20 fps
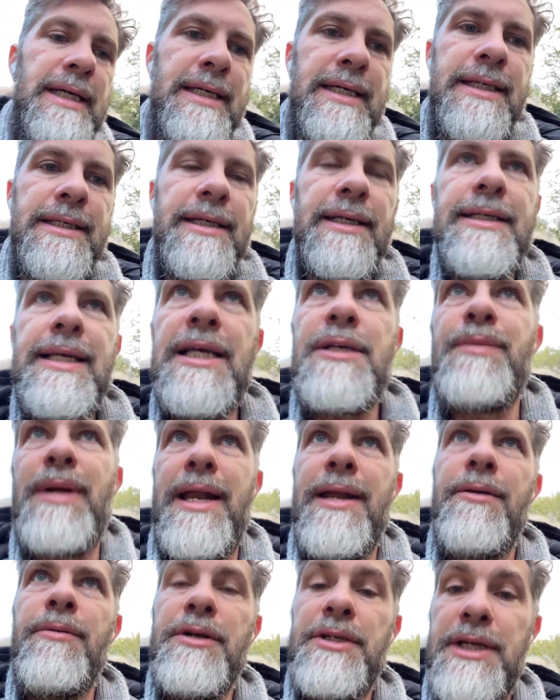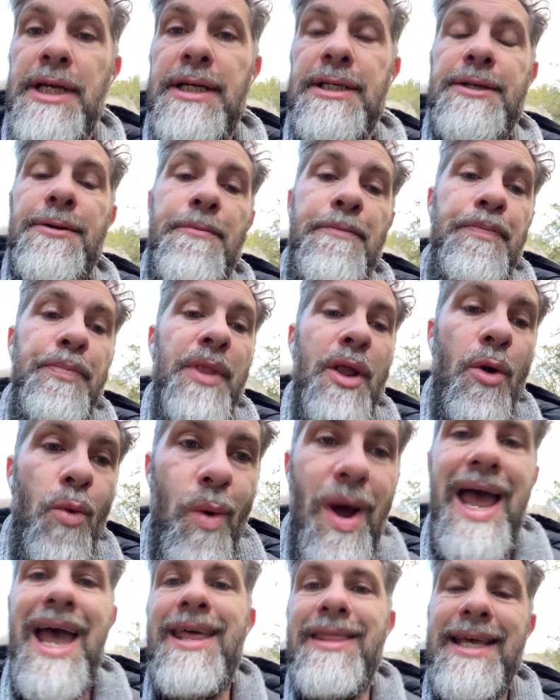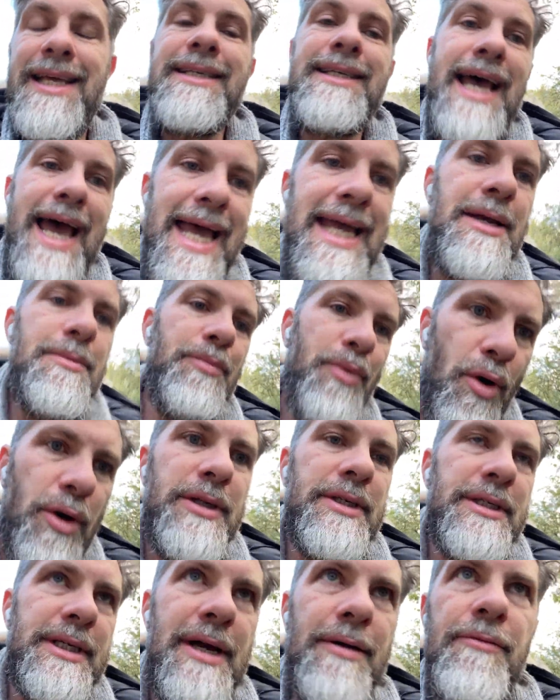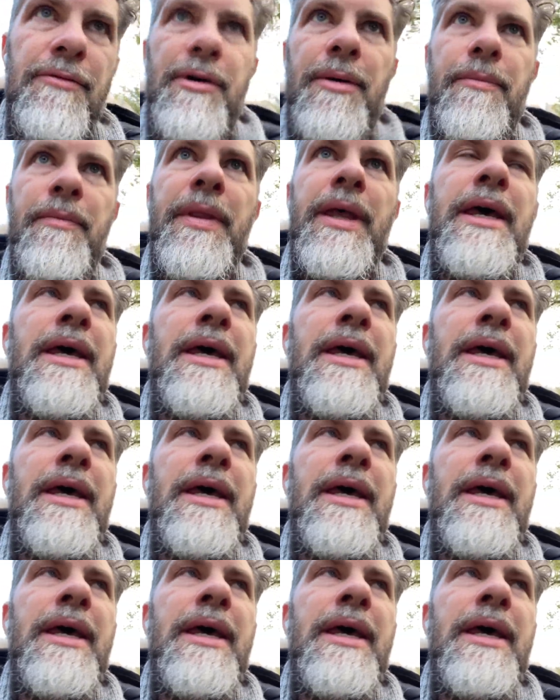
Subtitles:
success plan, which is where these 8 points come from.